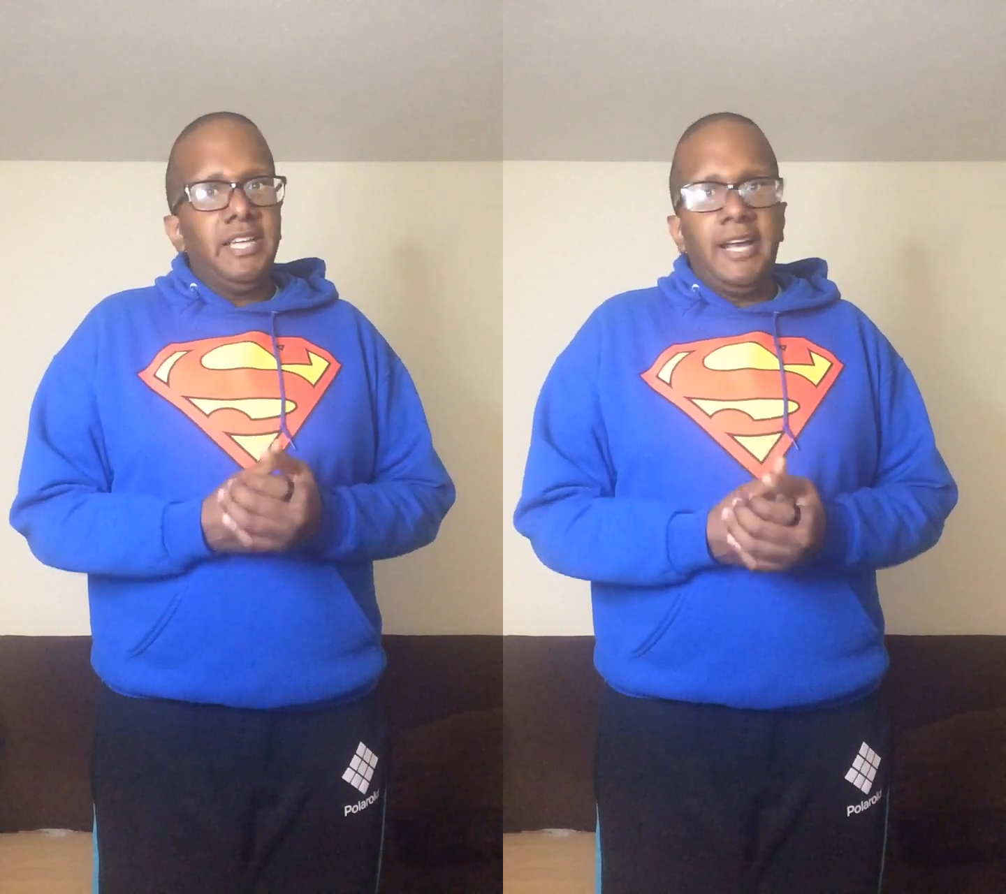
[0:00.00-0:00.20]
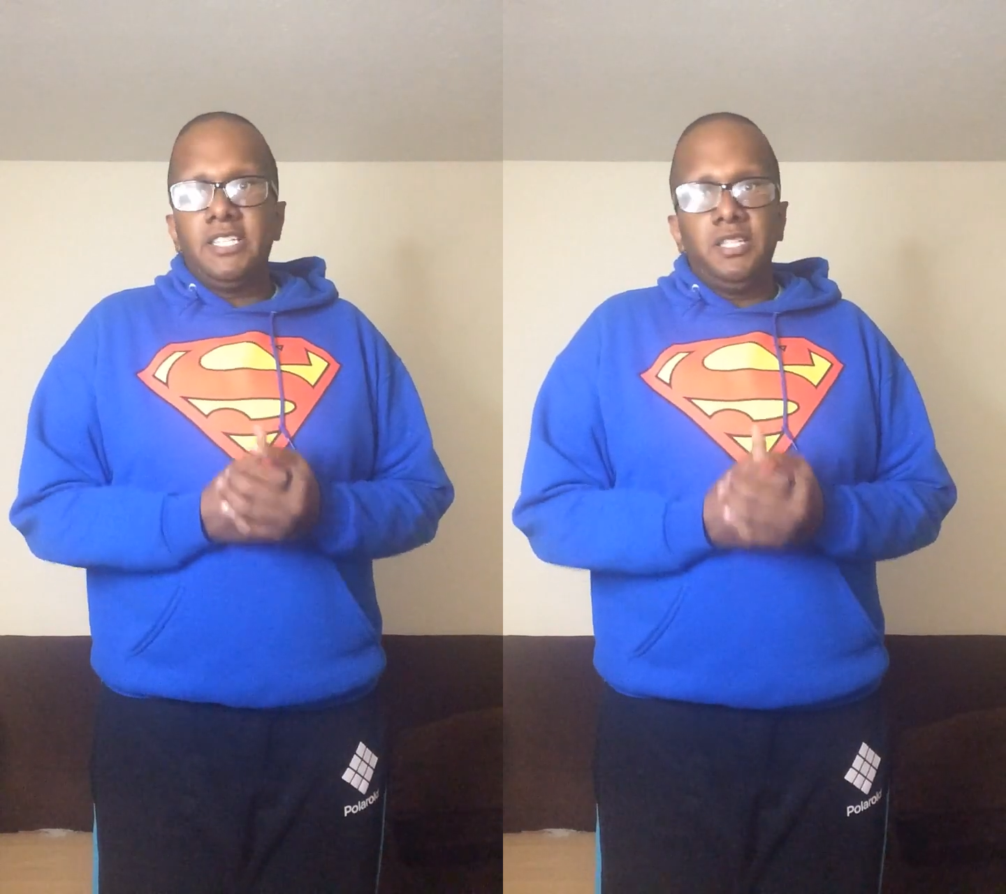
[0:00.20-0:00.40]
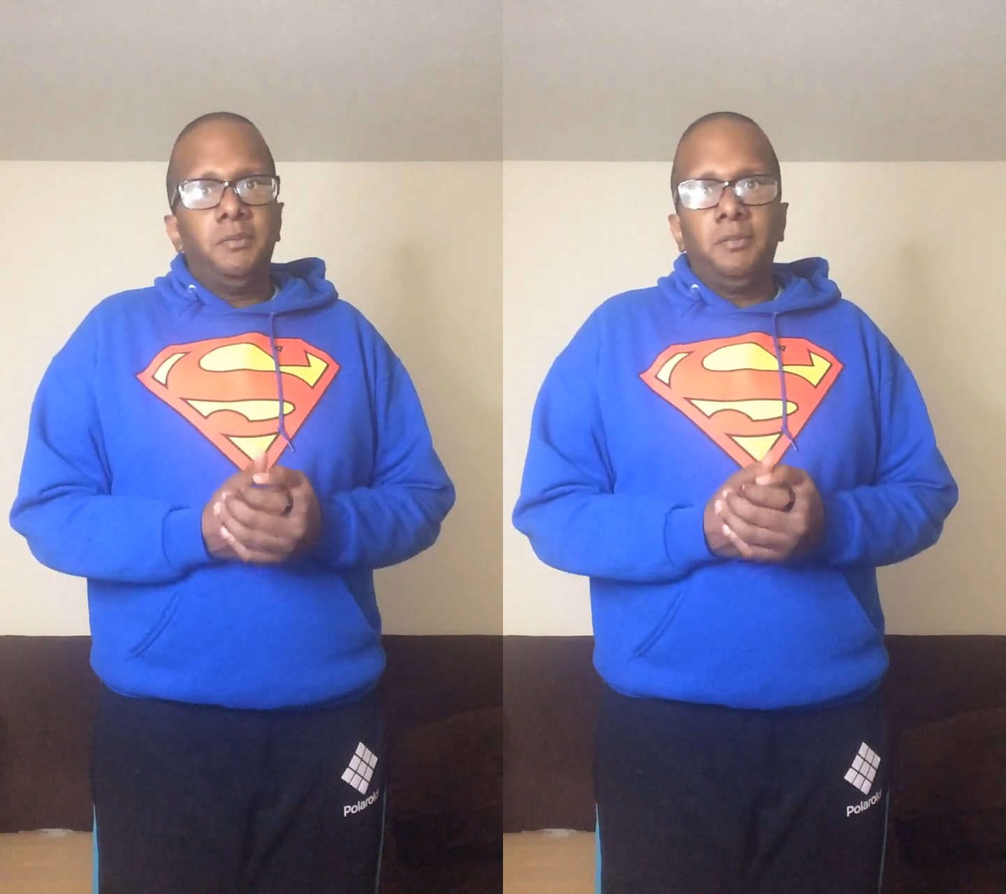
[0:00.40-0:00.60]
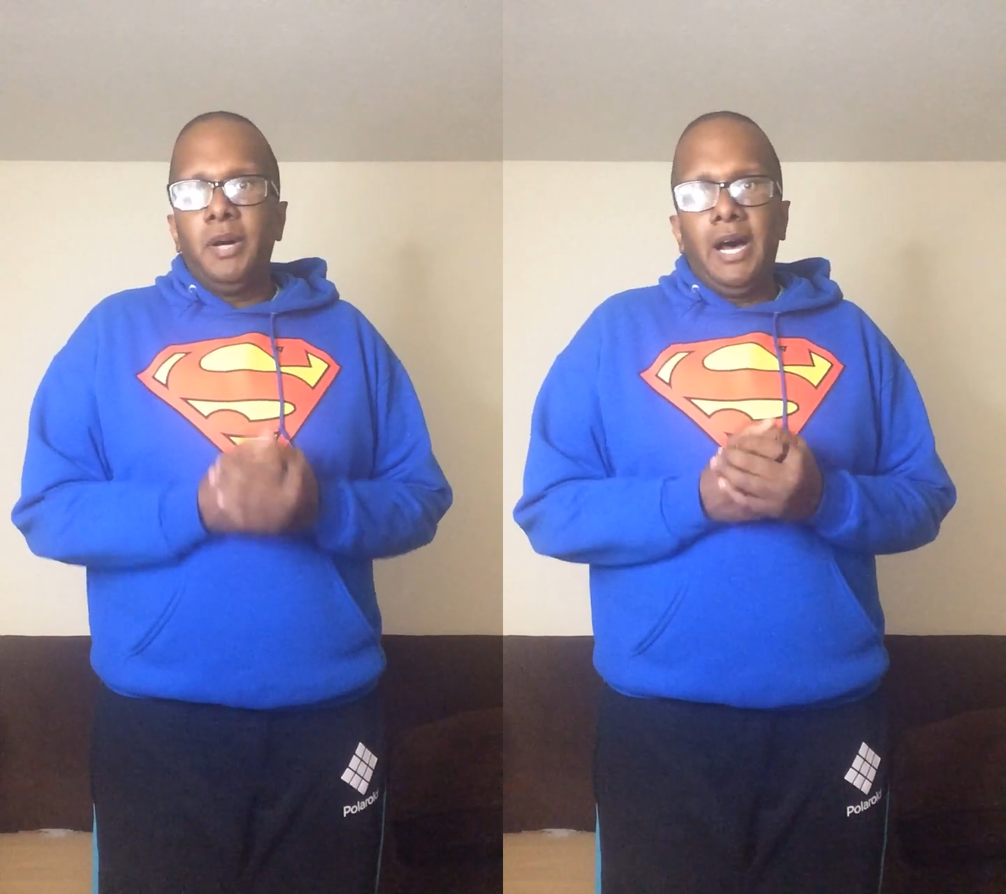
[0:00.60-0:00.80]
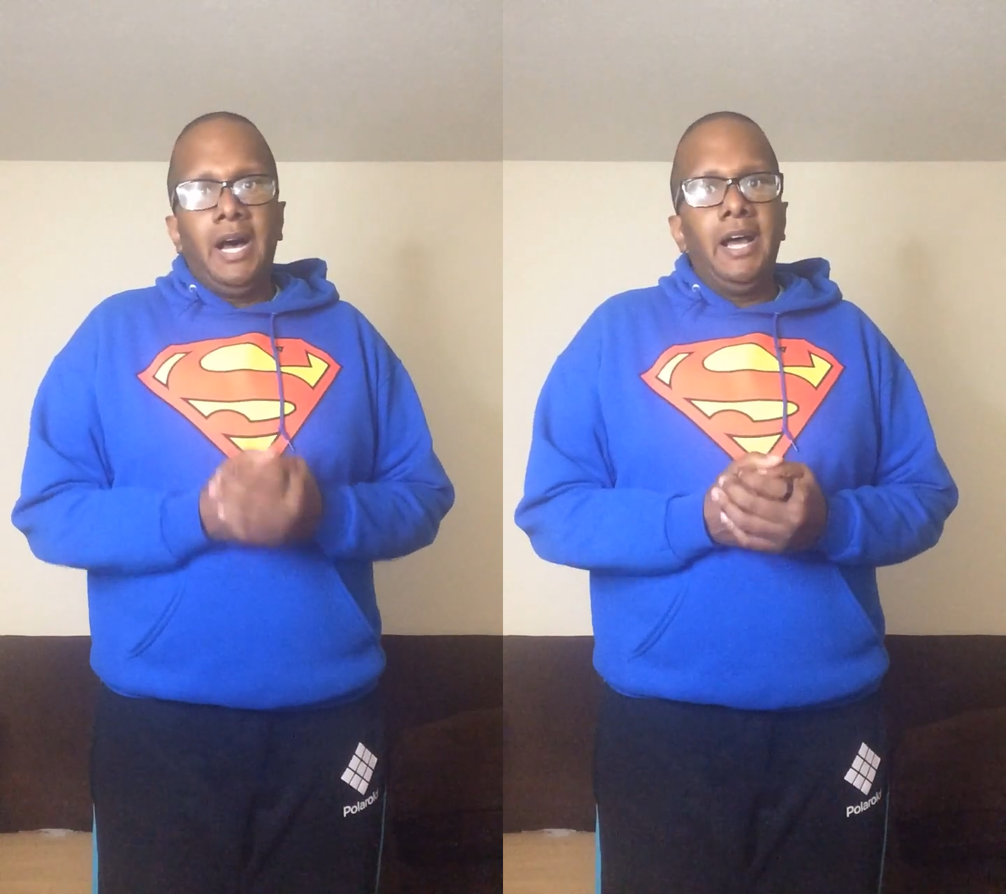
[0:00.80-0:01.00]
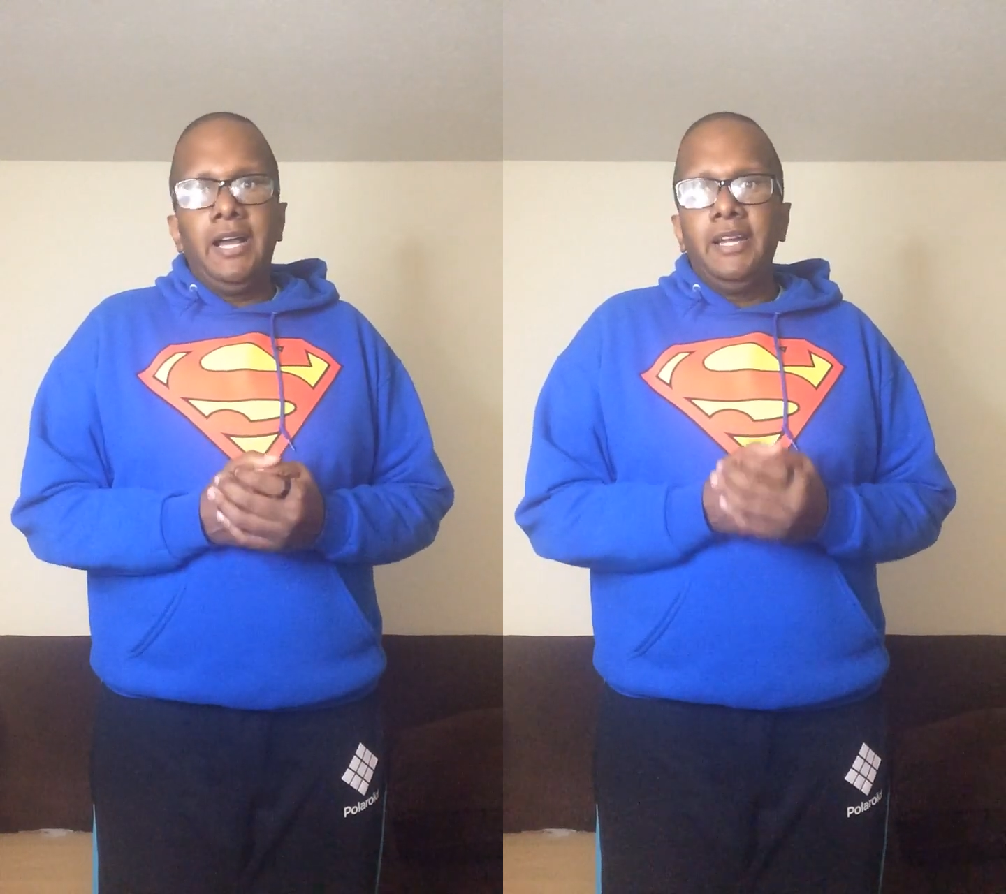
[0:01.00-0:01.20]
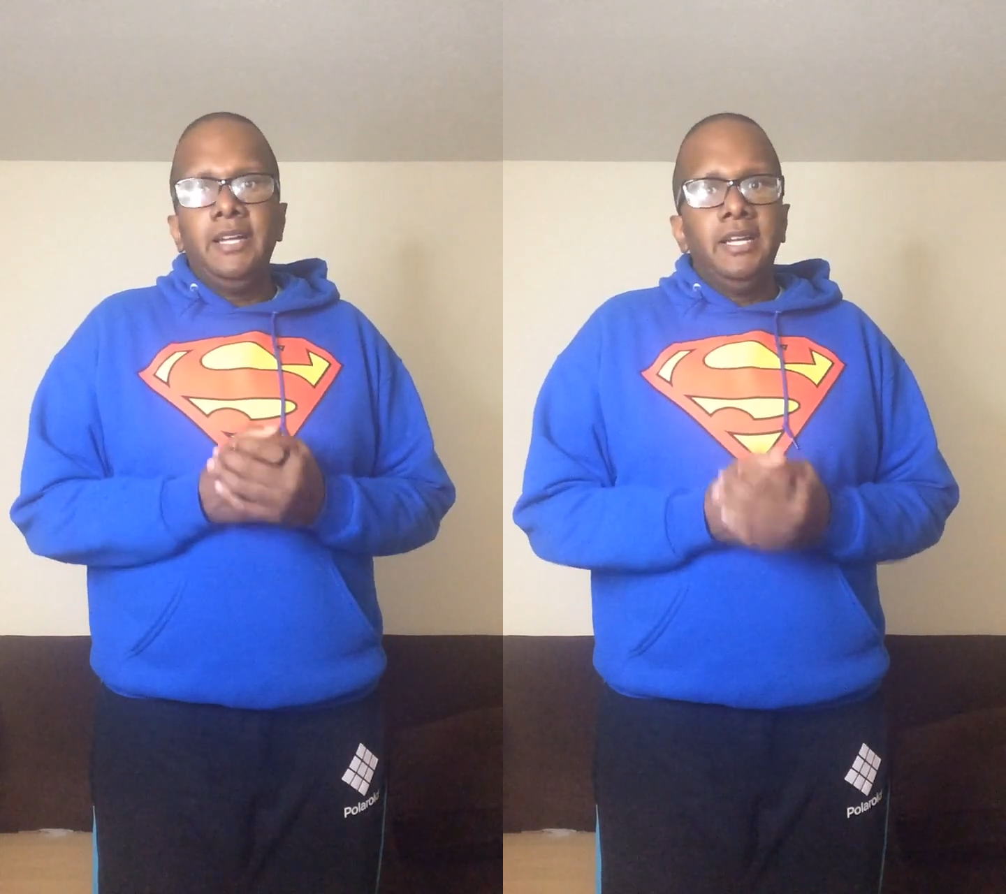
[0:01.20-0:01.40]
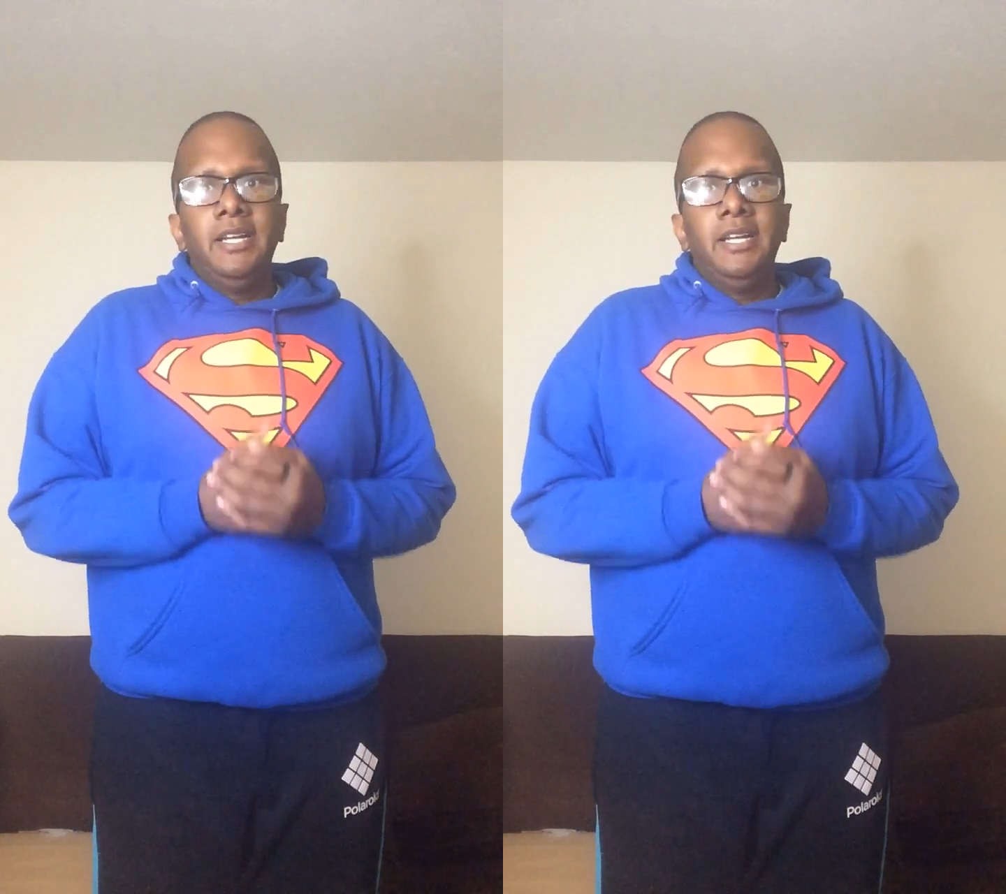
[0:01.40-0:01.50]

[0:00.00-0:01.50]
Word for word: That's a my.